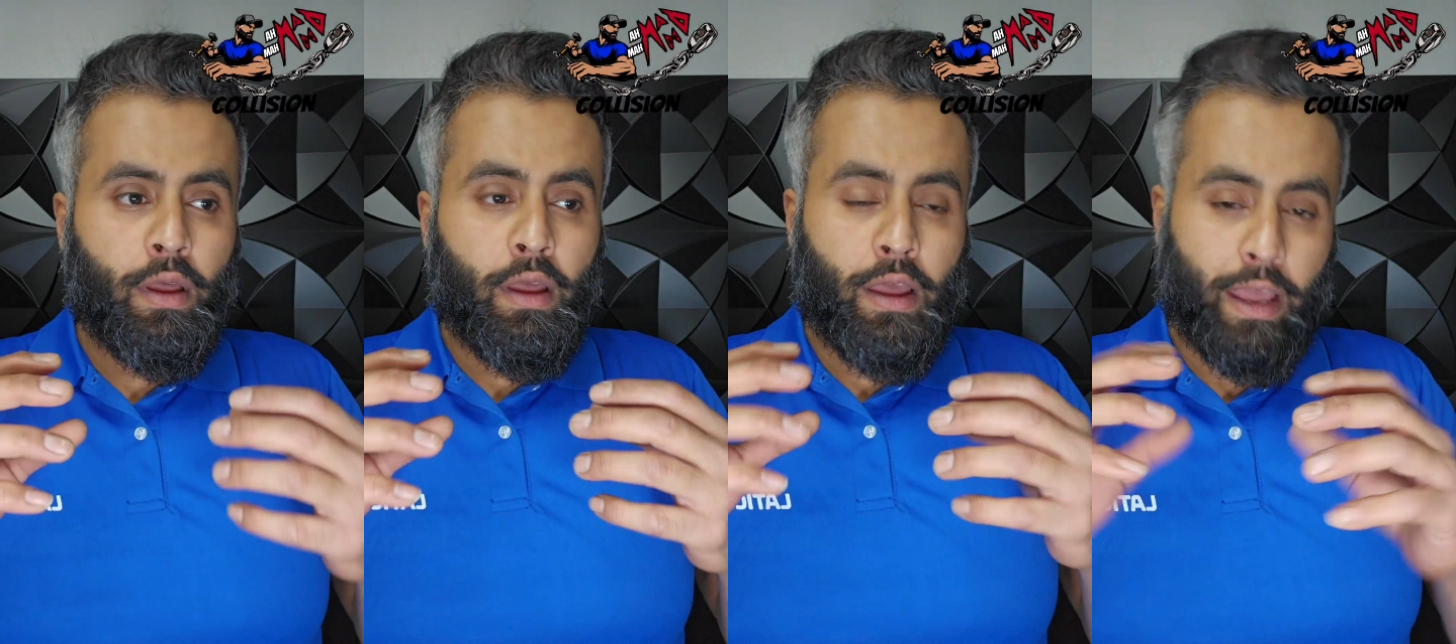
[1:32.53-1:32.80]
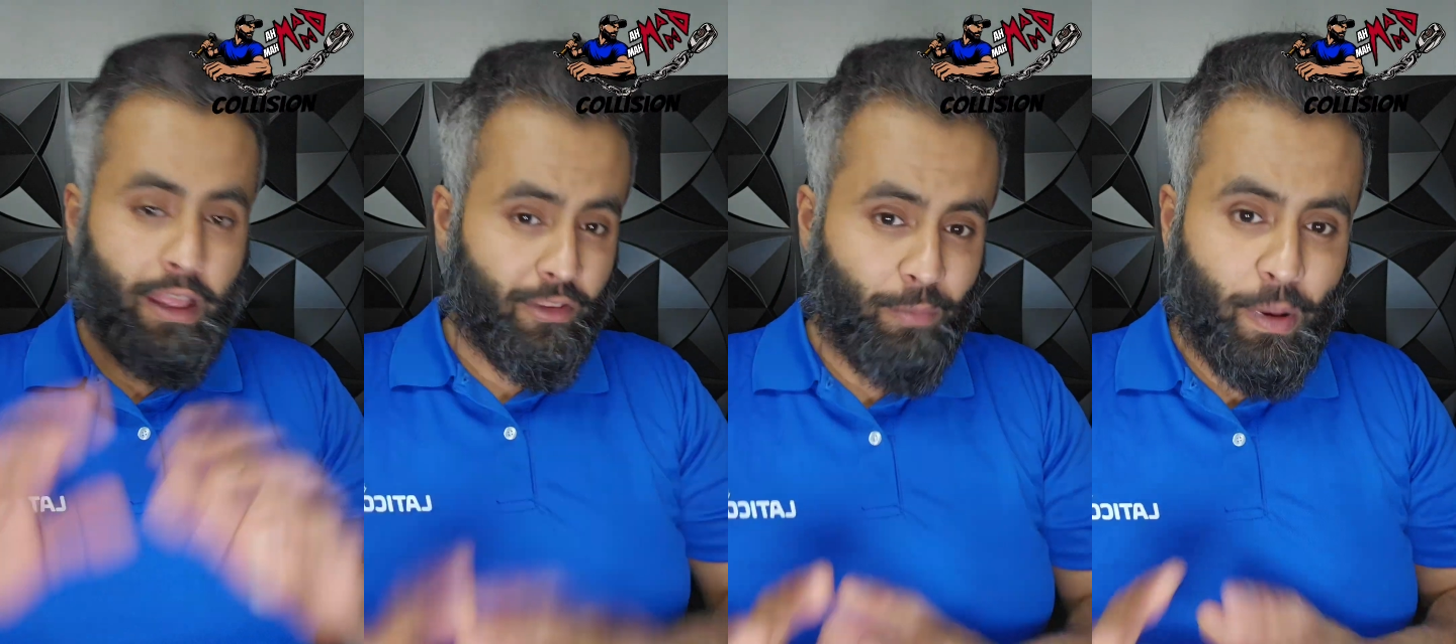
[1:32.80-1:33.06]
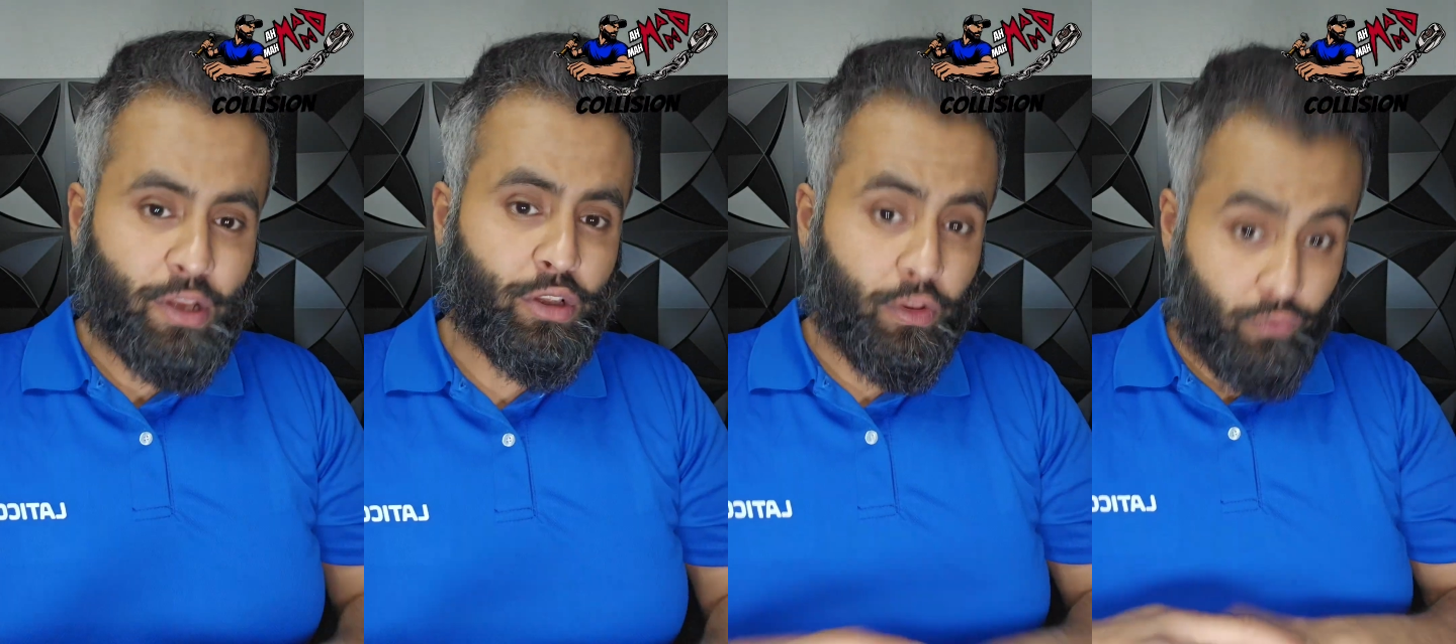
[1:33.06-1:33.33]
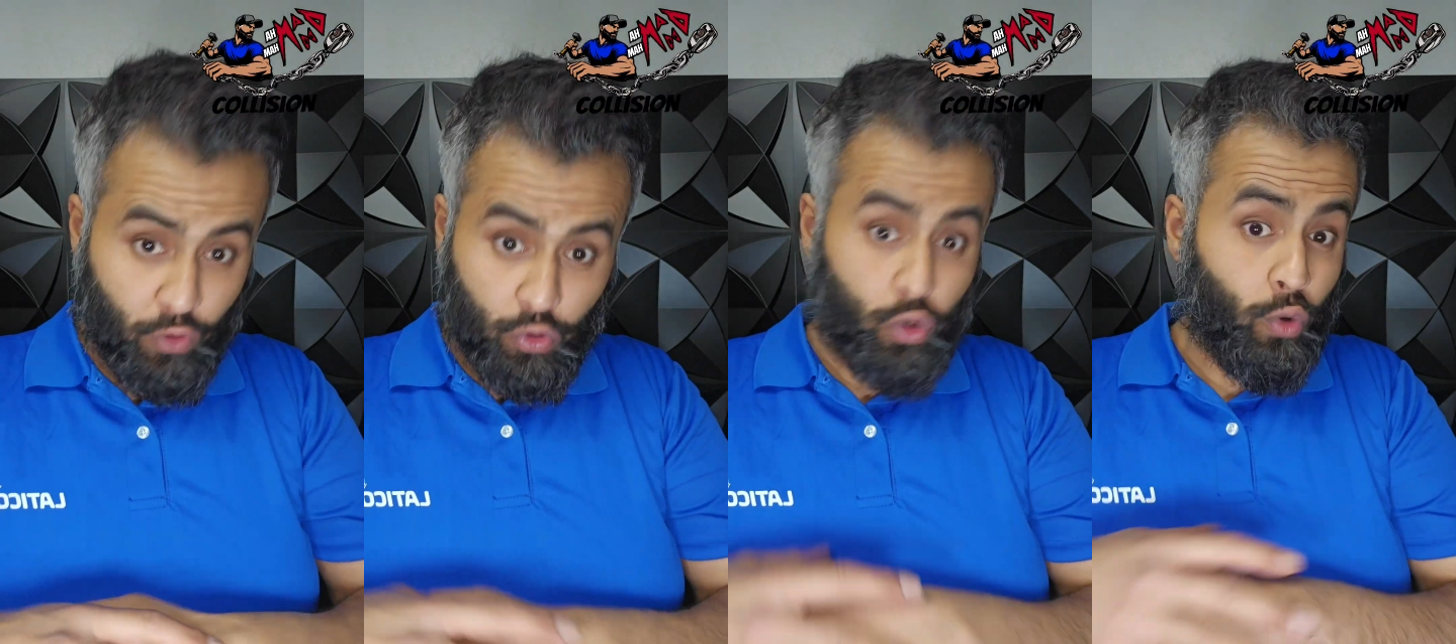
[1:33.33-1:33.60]
And especially
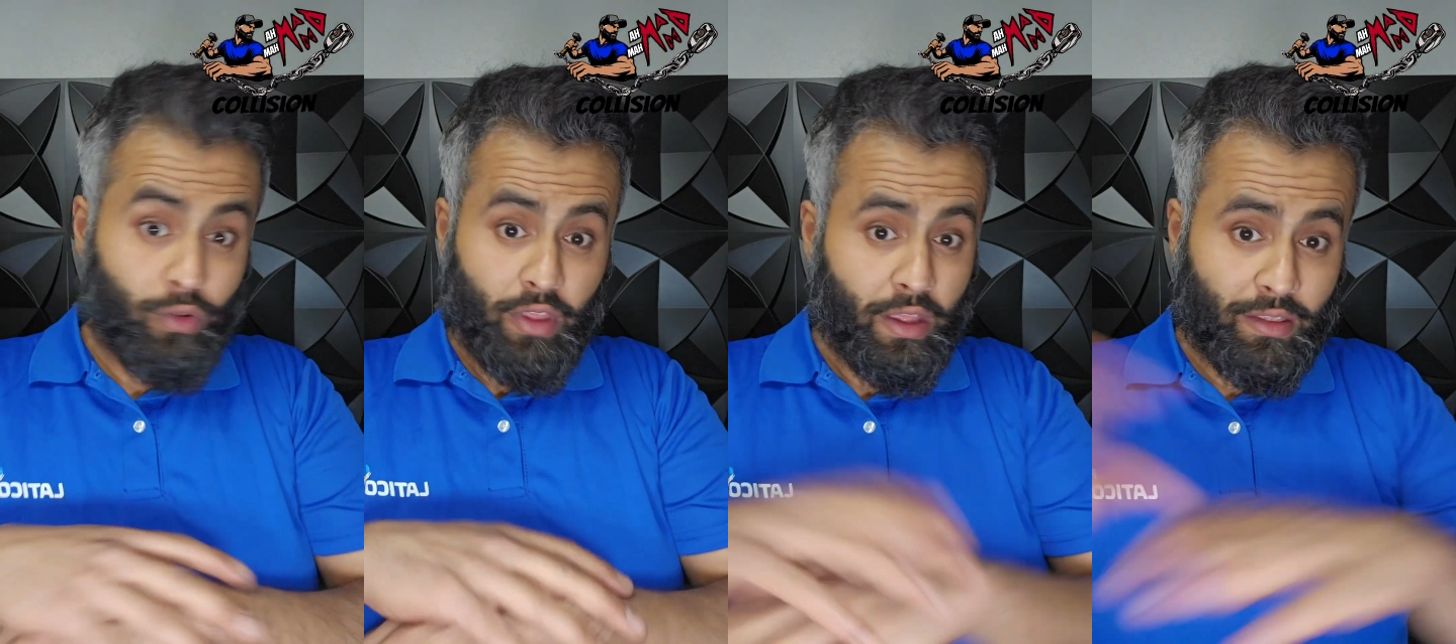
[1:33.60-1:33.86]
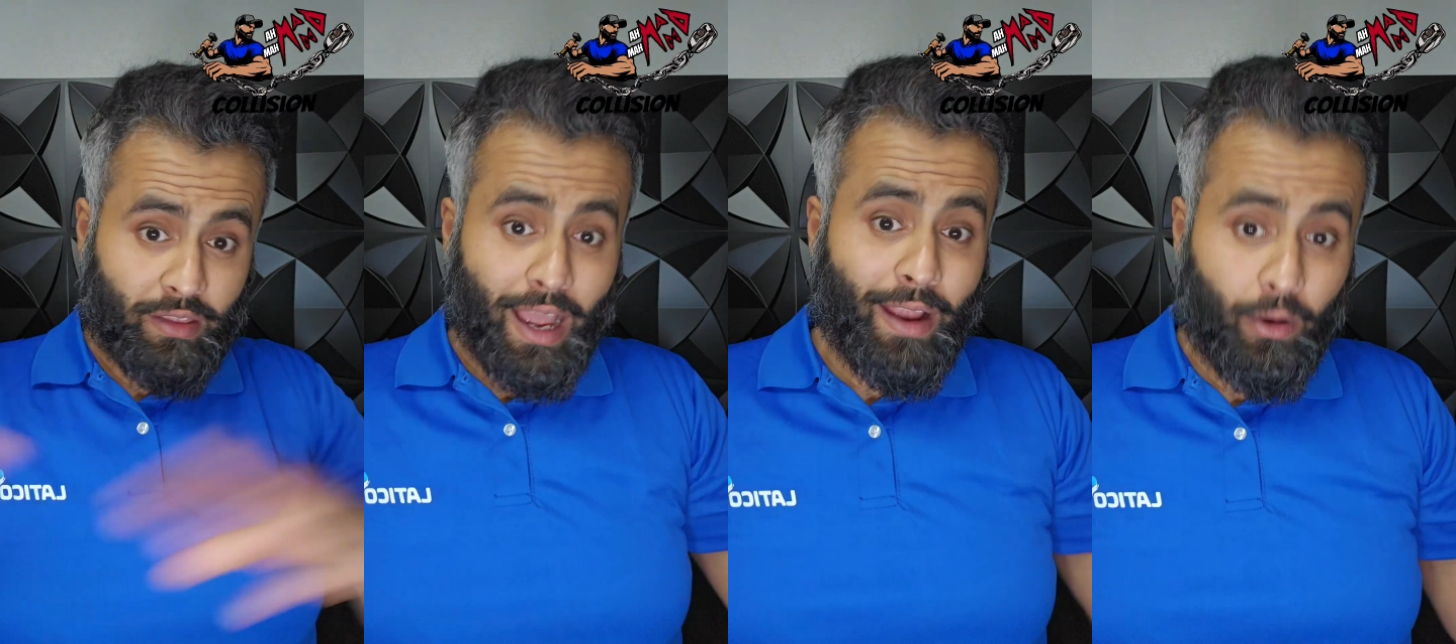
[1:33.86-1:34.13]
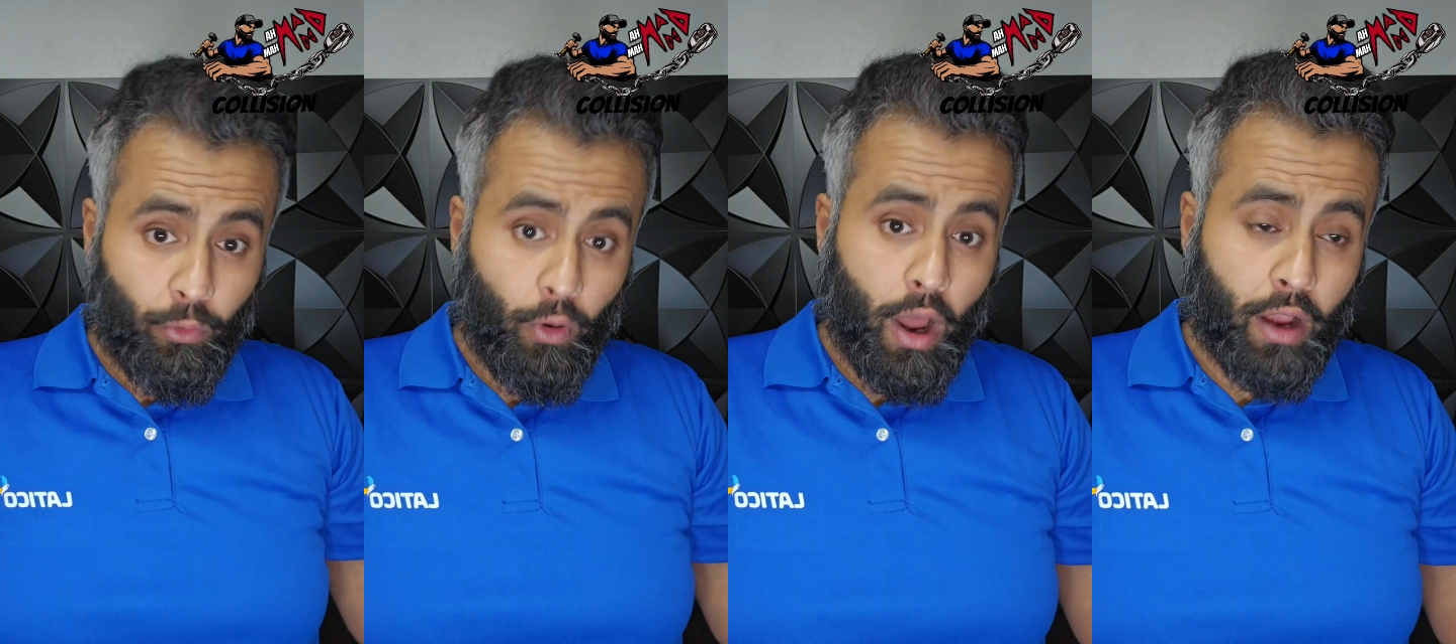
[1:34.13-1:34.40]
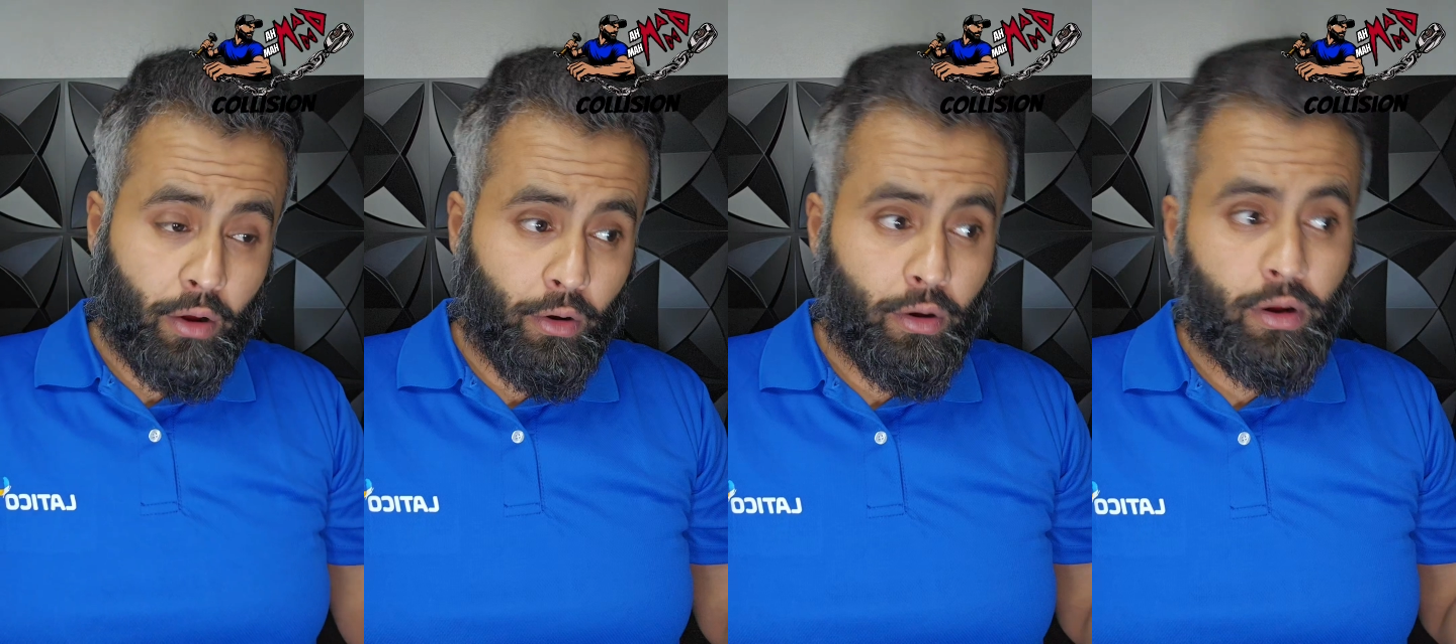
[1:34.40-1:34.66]
if you're doing the entire
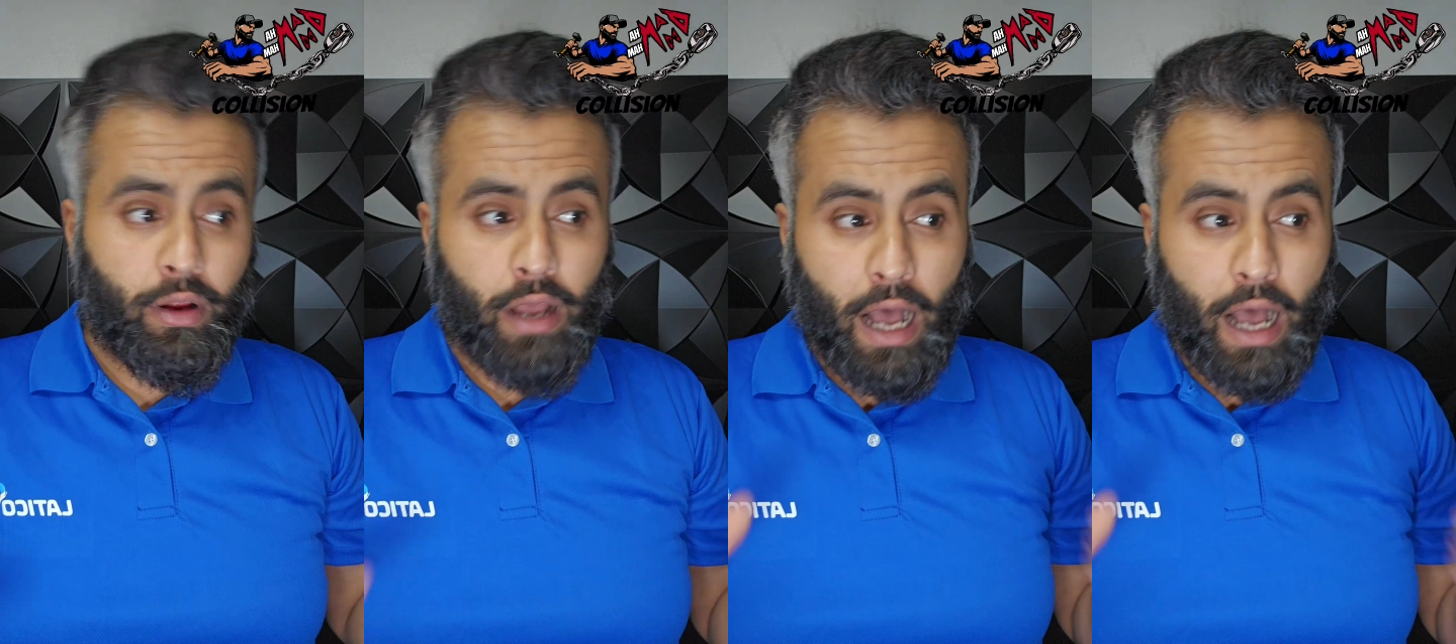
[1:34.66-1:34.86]
rocker,